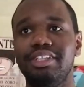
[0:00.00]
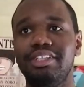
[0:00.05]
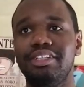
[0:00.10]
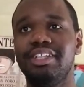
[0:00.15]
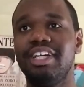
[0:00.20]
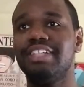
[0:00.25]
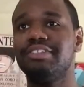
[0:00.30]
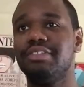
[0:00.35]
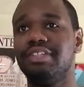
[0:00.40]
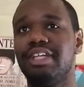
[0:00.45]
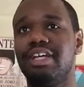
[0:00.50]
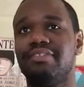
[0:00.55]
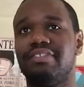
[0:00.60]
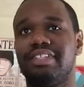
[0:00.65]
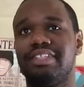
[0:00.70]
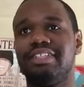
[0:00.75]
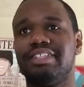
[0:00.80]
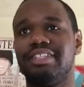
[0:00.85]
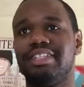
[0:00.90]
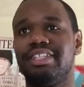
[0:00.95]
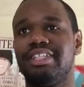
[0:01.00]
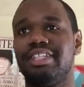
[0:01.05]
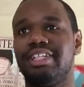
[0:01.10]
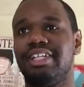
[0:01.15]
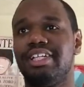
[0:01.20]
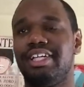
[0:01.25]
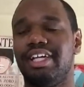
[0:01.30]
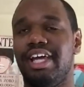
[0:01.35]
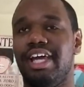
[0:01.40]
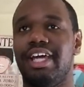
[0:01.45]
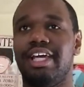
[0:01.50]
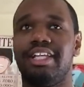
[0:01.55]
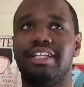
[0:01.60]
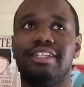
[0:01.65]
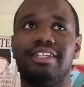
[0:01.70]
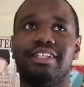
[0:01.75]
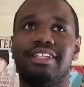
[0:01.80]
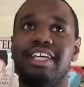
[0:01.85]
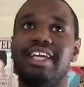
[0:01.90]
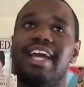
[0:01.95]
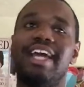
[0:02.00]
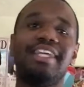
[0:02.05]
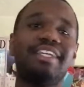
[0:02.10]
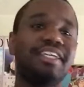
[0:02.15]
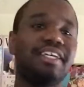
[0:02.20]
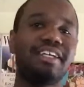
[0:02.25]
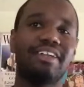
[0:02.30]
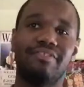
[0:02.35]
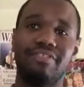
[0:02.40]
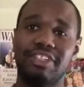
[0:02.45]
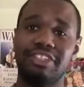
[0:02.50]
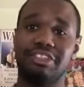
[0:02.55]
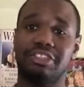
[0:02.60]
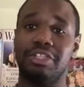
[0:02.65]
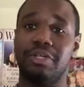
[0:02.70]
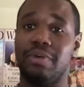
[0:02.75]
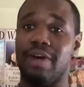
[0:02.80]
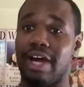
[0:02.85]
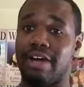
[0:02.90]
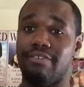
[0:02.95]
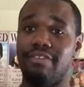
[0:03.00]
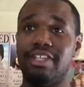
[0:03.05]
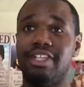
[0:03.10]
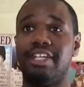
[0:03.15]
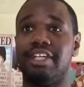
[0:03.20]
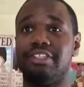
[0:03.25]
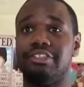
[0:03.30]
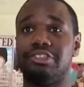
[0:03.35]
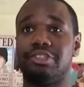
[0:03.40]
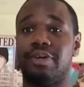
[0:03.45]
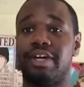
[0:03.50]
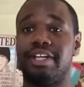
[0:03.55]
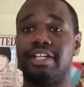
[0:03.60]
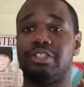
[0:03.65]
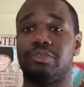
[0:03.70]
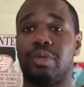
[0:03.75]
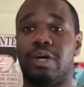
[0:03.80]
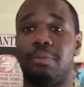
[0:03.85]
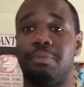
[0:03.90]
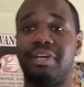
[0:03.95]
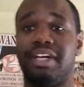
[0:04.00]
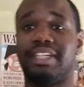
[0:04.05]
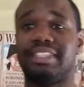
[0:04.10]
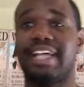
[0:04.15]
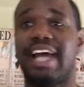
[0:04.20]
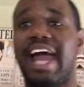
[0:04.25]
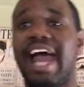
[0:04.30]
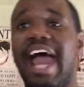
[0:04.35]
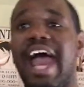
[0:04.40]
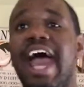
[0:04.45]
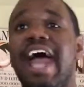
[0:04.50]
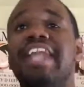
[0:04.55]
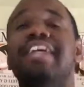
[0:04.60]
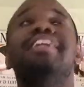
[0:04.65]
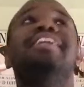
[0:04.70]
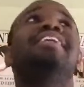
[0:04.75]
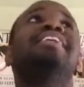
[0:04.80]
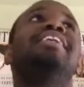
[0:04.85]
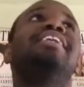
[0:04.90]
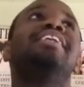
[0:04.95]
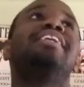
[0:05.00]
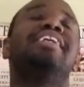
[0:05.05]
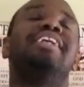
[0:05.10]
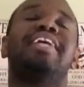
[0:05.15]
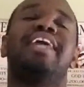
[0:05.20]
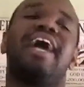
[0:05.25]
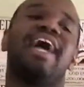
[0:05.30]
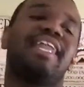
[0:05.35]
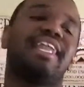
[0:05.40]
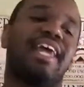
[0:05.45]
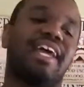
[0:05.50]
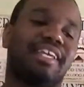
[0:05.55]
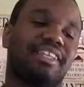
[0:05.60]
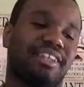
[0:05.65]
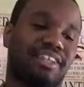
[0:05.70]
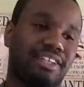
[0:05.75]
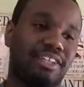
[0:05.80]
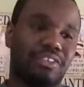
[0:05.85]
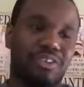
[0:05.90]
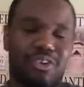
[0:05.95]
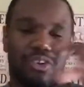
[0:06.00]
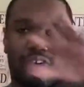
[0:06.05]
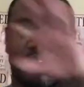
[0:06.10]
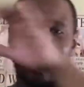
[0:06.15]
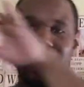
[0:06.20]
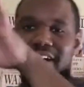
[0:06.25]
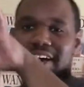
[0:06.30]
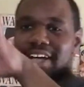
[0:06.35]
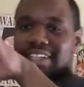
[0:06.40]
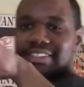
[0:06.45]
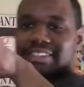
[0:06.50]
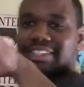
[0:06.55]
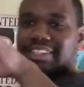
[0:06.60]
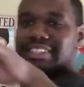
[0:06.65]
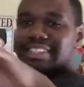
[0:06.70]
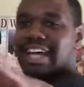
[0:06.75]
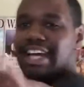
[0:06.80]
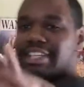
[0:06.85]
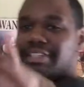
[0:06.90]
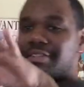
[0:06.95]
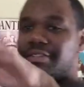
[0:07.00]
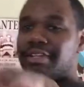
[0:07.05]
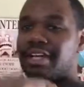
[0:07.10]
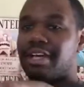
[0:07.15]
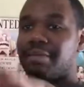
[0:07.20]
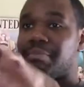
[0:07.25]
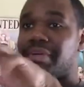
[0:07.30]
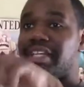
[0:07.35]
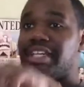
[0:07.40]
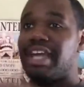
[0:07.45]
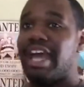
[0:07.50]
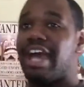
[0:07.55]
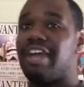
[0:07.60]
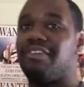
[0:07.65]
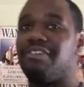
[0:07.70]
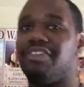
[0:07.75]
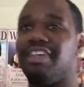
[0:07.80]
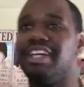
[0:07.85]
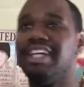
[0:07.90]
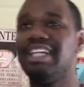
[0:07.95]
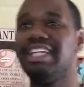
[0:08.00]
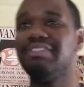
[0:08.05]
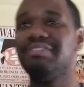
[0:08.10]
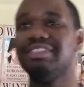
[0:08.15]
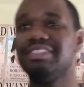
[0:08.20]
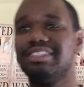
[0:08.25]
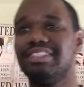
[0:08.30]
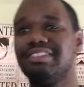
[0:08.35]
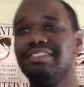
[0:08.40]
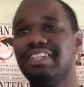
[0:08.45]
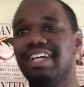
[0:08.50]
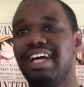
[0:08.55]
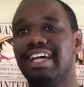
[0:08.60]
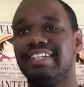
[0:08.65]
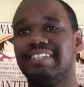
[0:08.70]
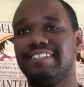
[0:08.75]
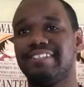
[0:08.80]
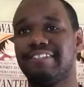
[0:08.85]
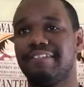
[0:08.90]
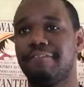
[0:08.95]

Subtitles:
You guys will love it. And the ending of this show, I really enjoyed it as well, because it had like the little crayons on the side to like a piano thing, and it was so nice.